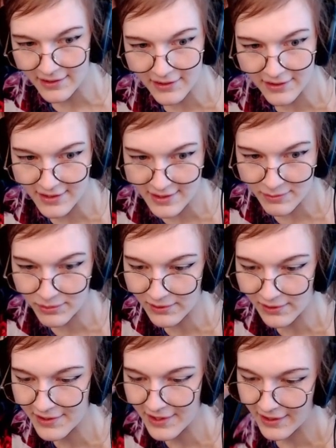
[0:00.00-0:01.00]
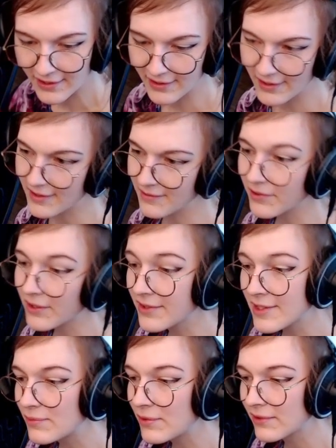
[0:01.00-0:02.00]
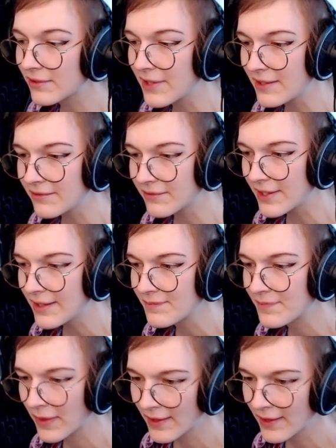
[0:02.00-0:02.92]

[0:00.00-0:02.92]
on this bool array, right?